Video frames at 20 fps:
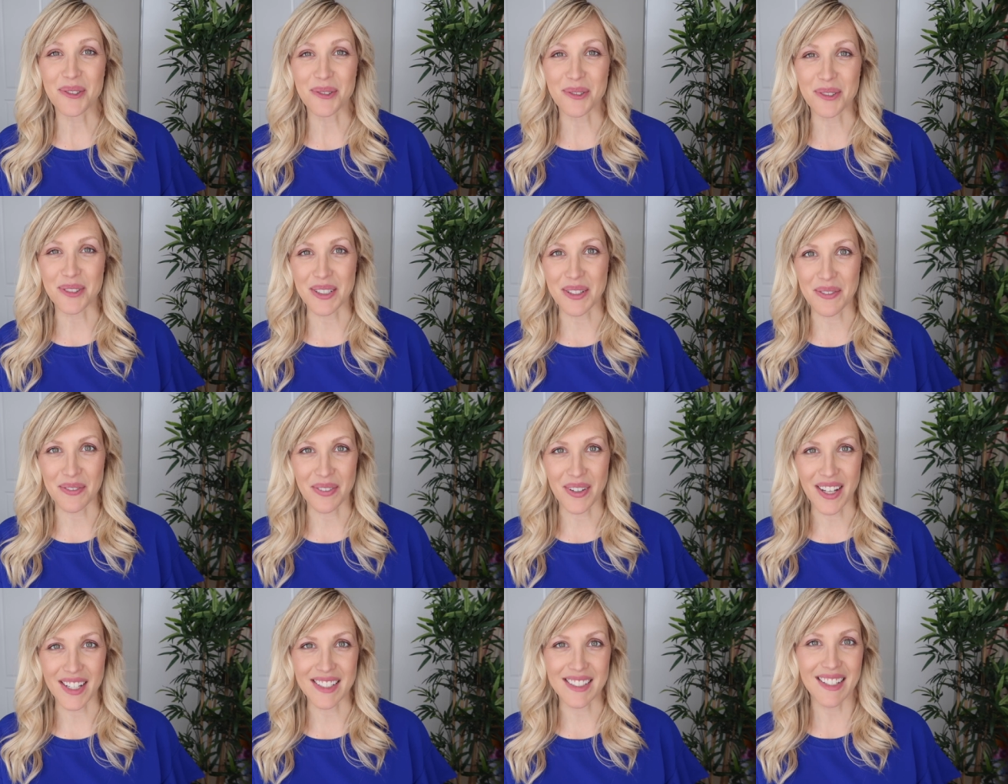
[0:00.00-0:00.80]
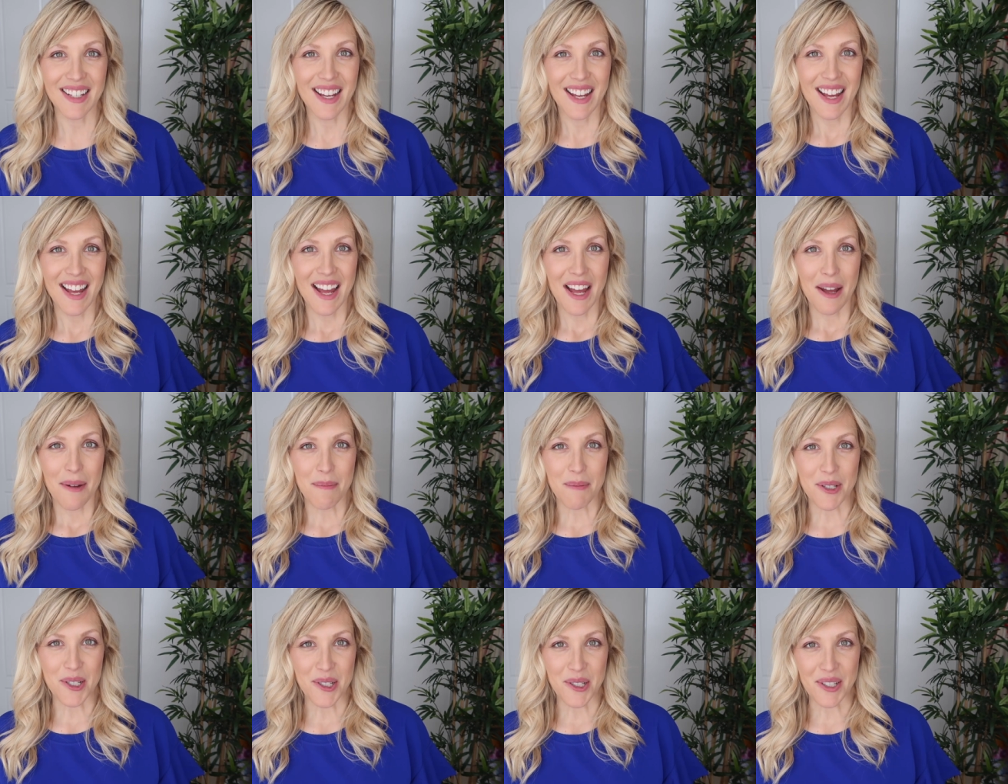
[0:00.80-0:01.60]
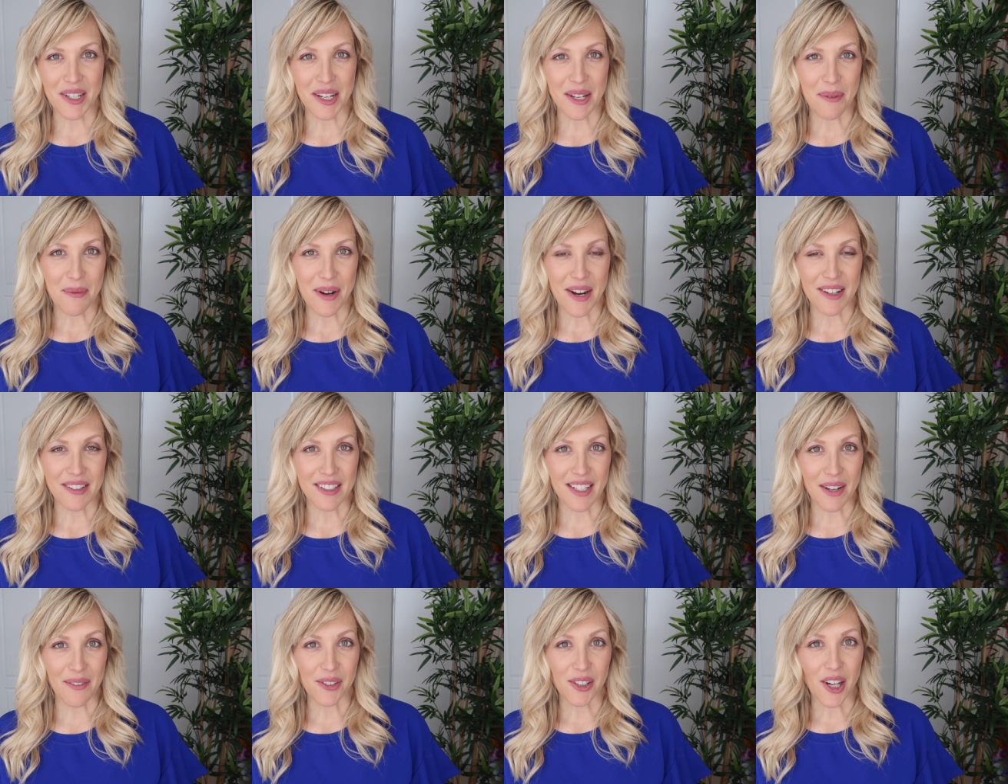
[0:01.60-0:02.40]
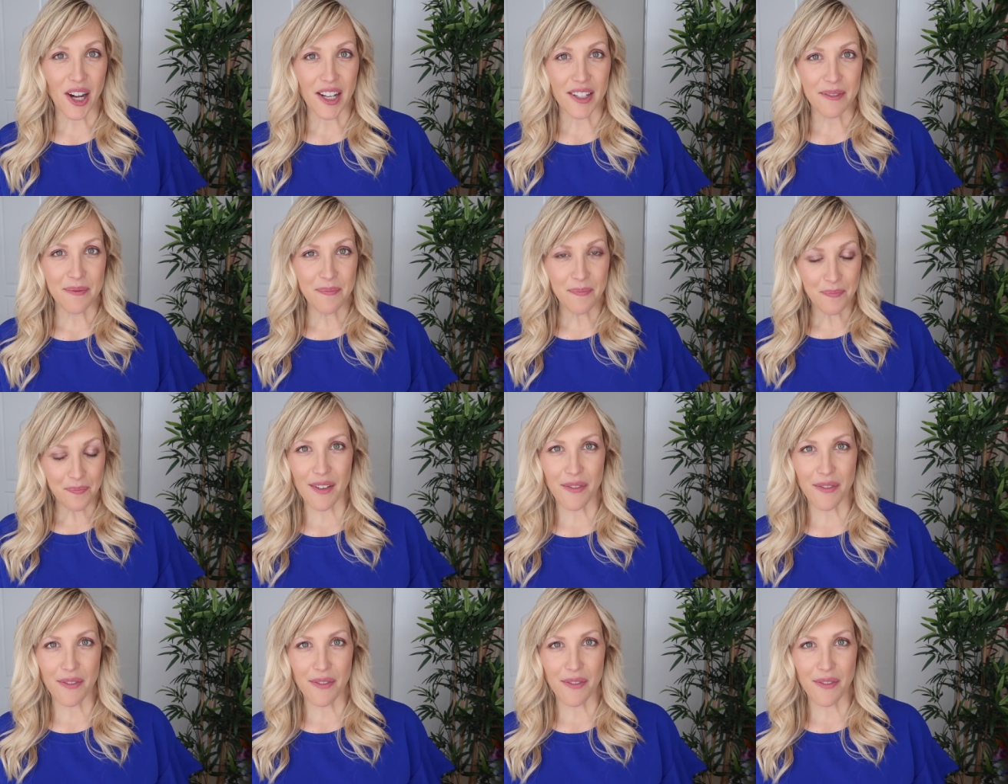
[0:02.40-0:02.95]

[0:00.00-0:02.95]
cool and fun maternity wear that I've gotten.